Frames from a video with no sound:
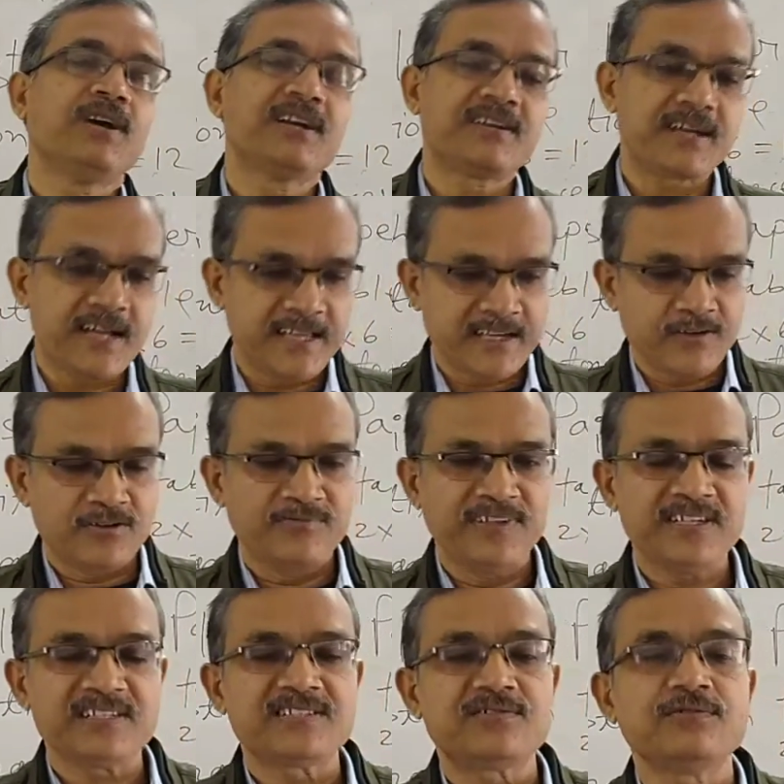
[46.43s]
are trying our
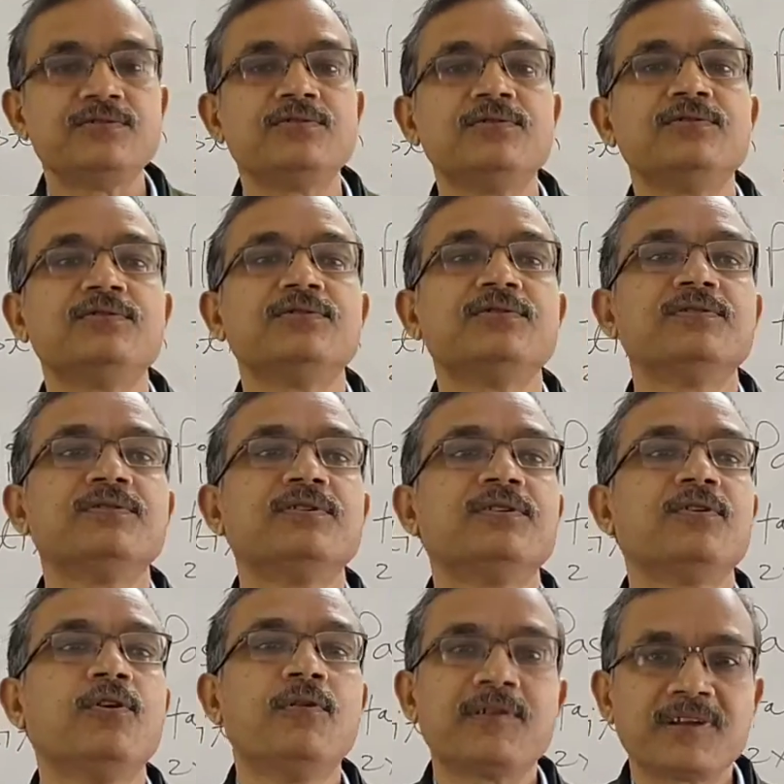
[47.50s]
best to
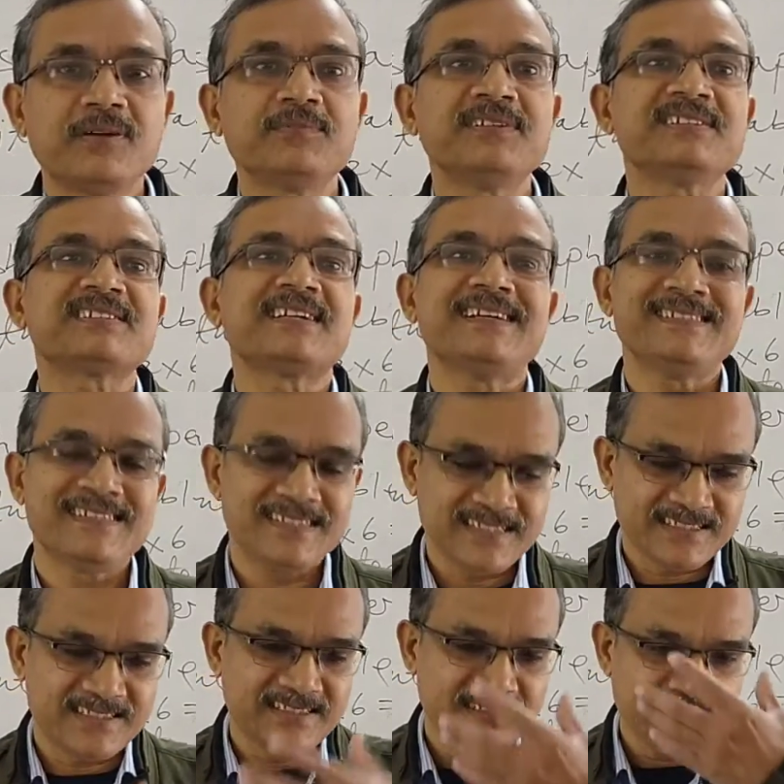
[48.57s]
overcome this
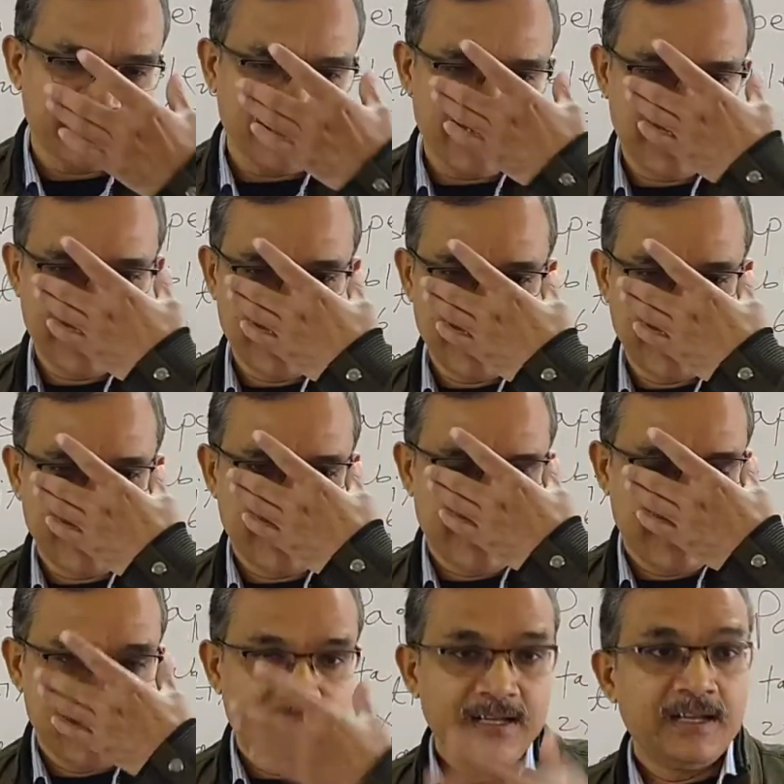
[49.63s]
crisis.
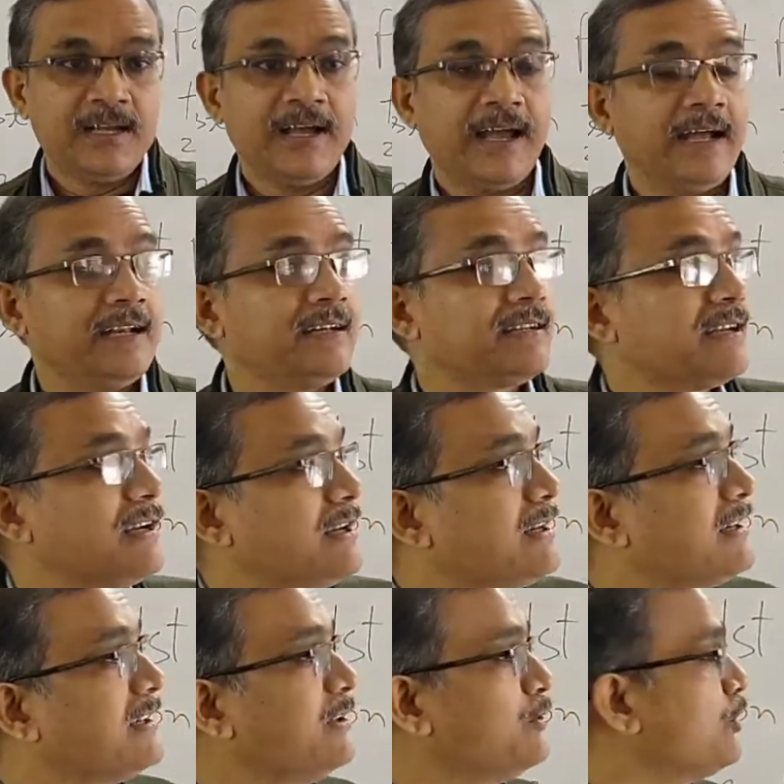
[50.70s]

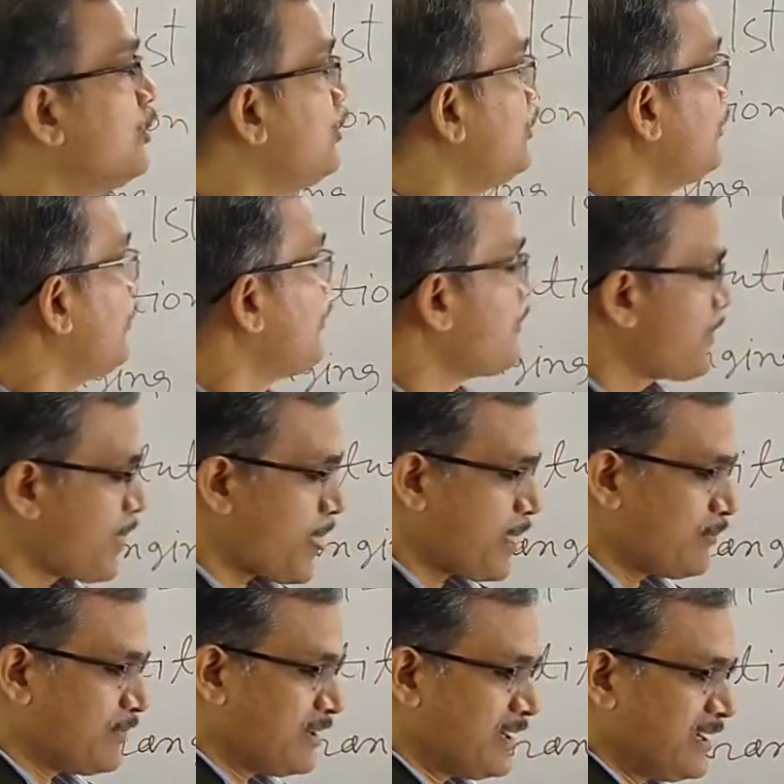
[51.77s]
And you know,
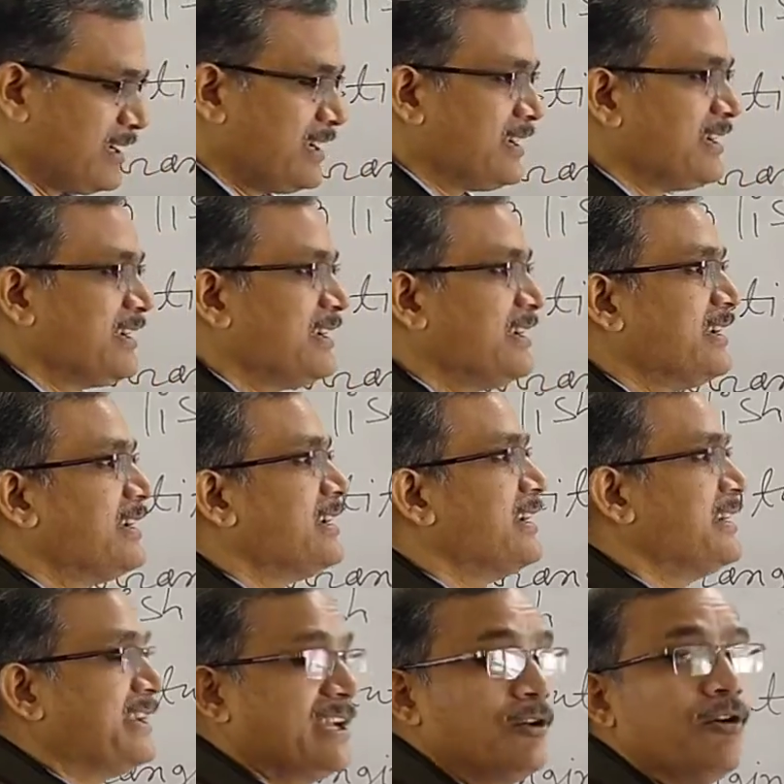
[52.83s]

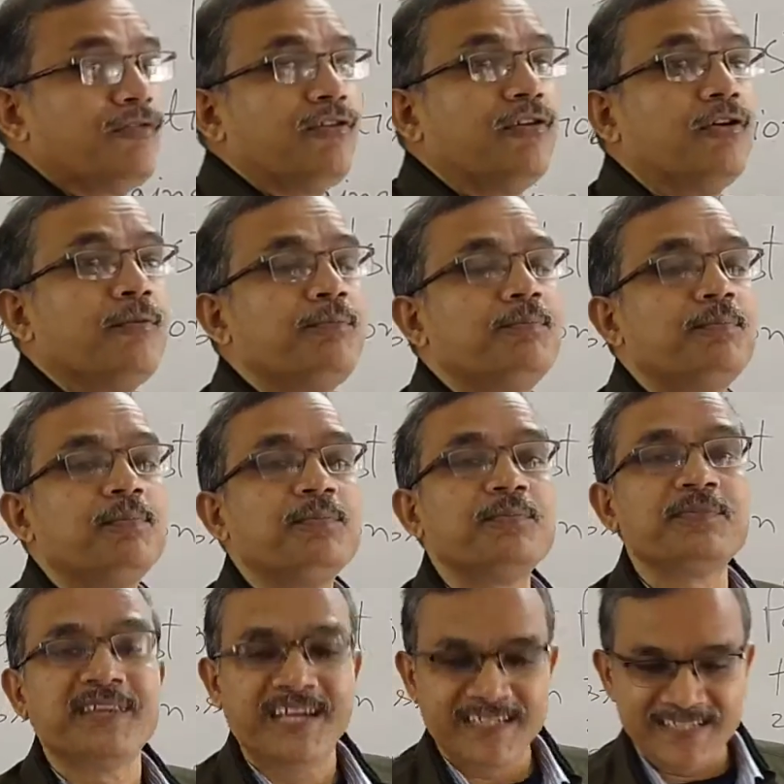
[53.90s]
a ray of
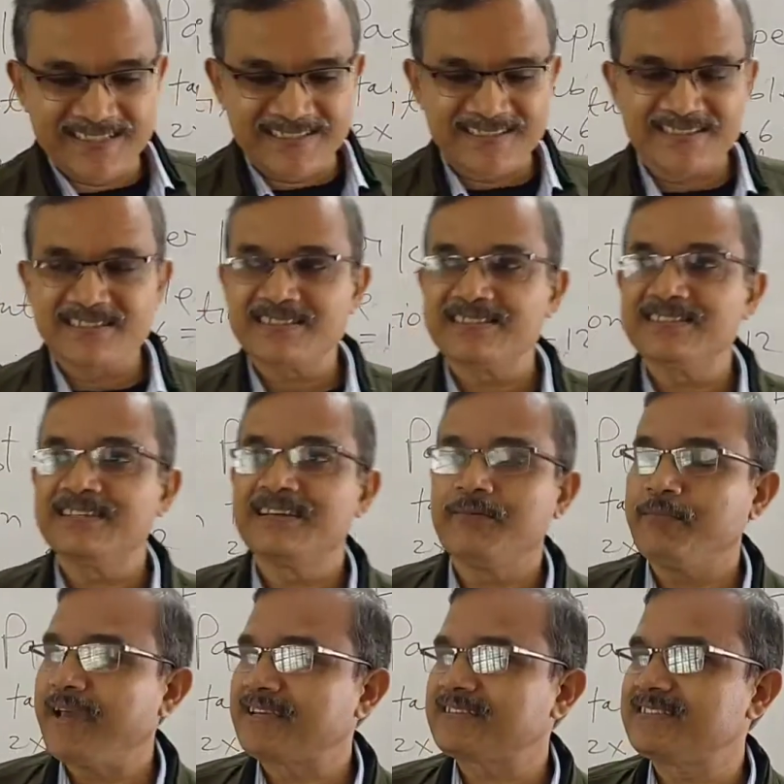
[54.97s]
hope, that is
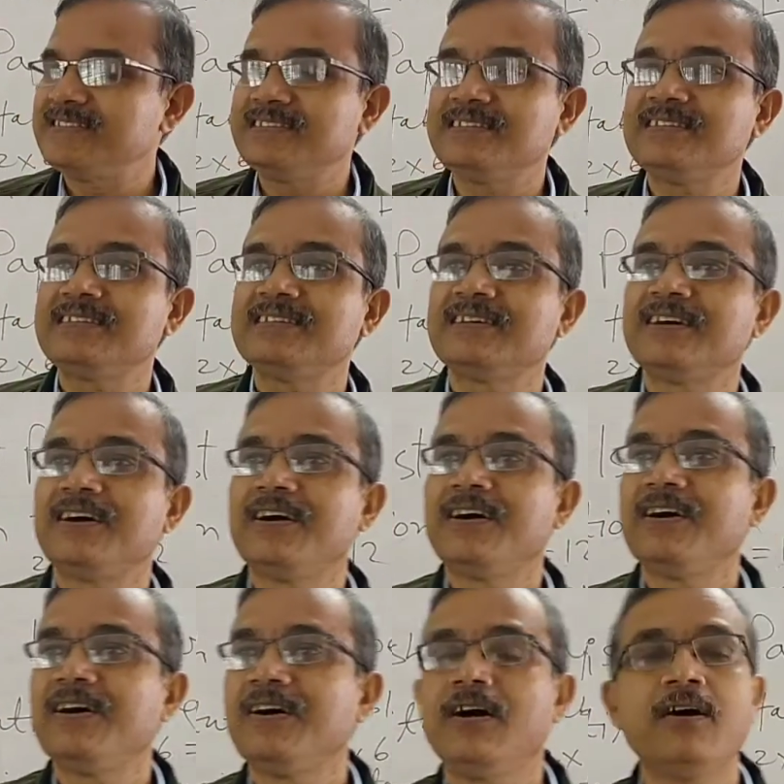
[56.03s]
vaccine
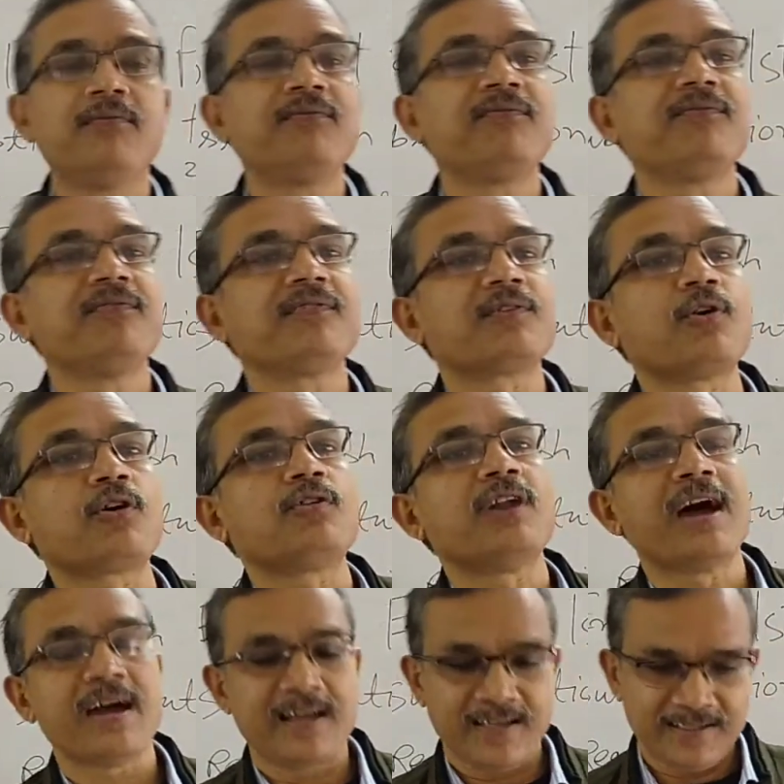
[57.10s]
of
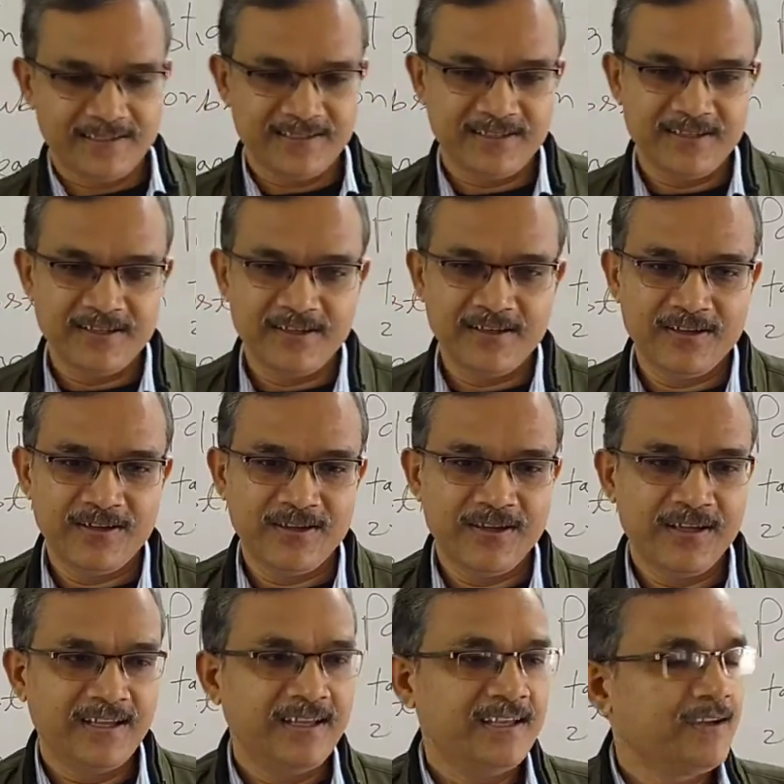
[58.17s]
corona.
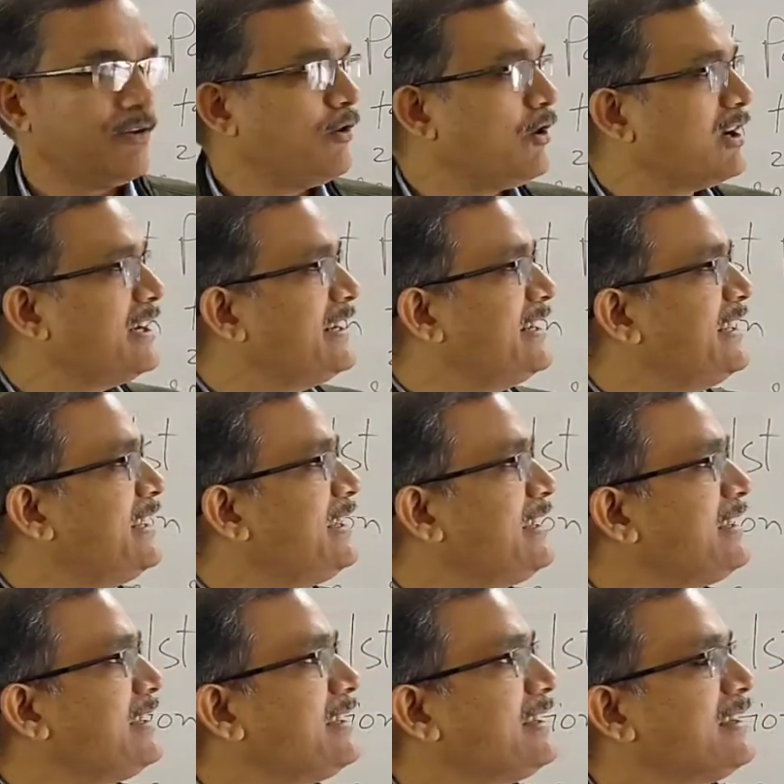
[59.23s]

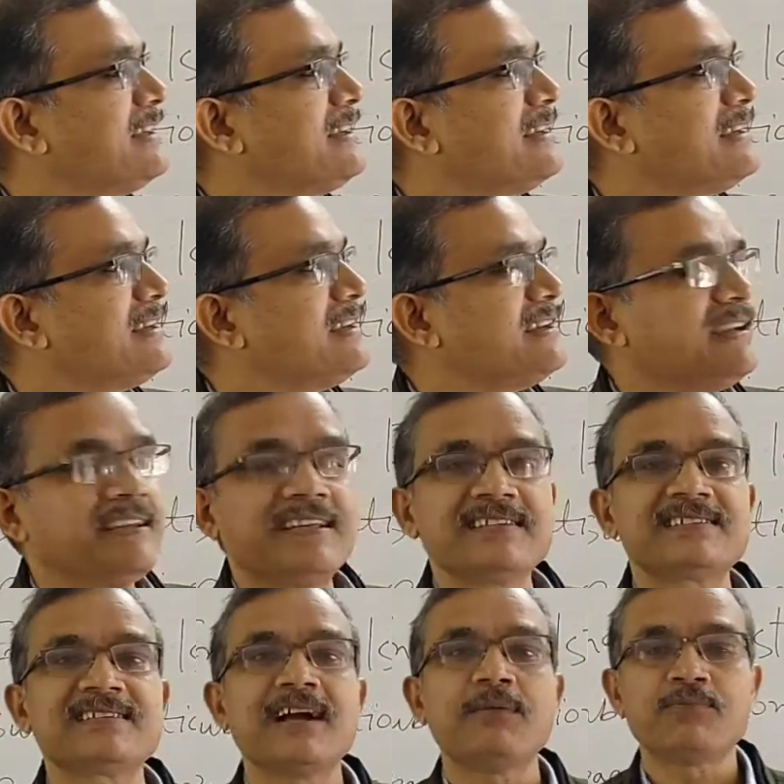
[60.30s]
Already it
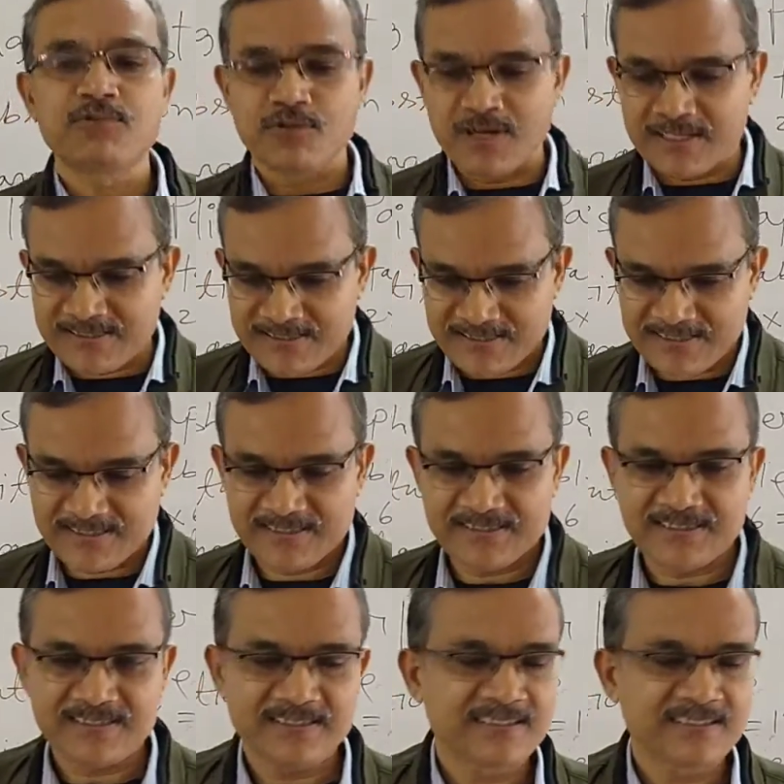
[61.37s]
has come to us,